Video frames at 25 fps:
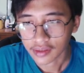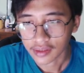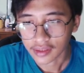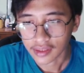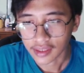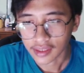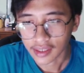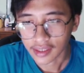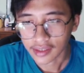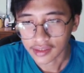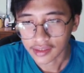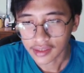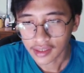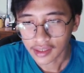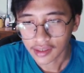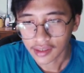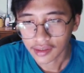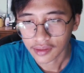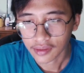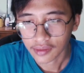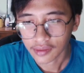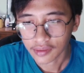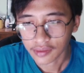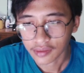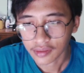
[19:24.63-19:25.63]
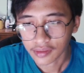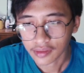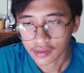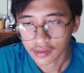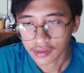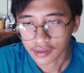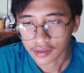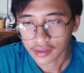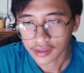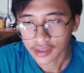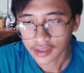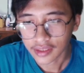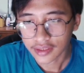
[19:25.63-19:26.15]
And yeah,
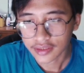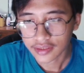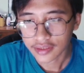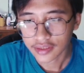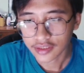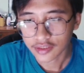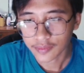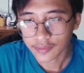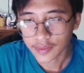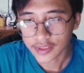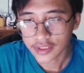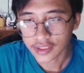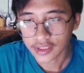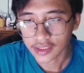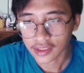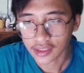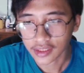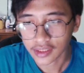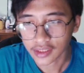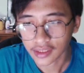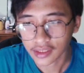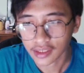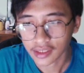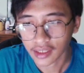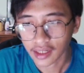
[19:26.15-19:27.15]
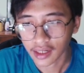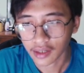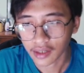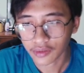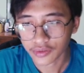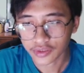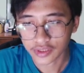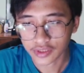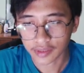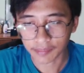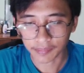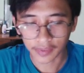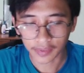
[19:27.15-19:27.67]
that's just basically it, how
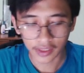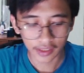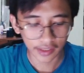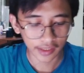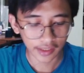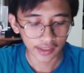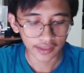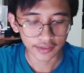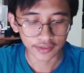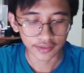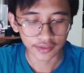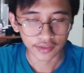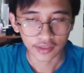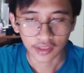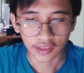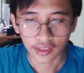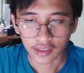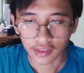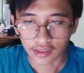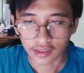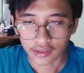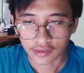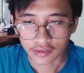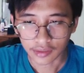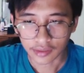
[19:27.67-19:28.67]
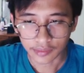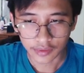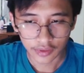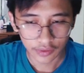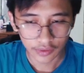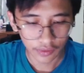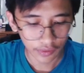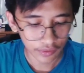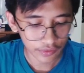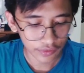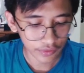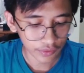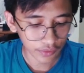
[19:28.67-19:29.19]
simple it is. So I'm just
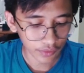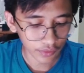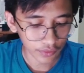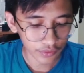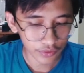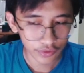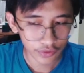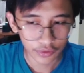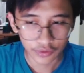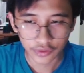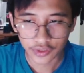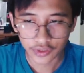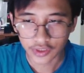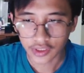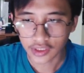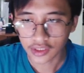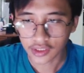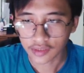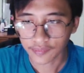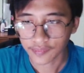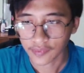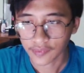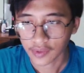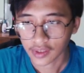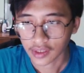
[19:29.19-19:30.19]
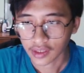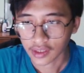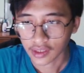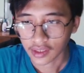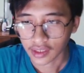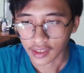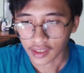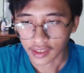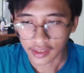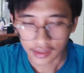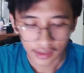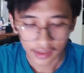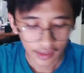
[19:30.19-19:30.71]
going to Ctrl C,
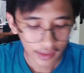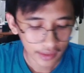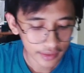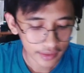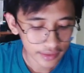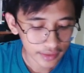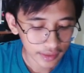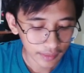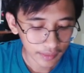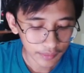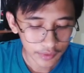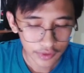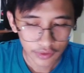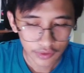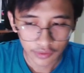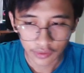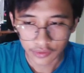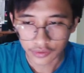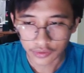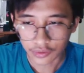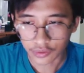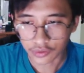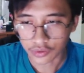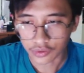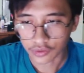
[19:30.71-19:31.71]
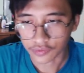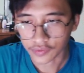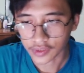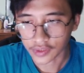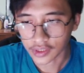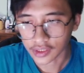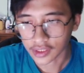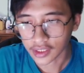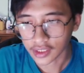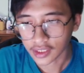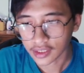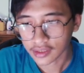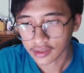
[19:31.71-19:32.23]
and then let's say I'm just going to Ctrl V
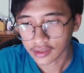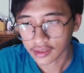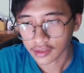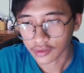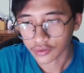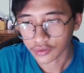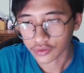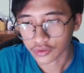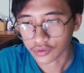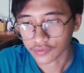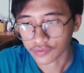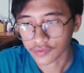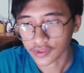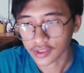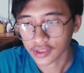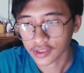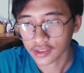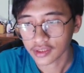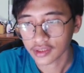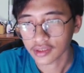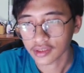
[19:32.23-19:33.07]
again, Ctrl V,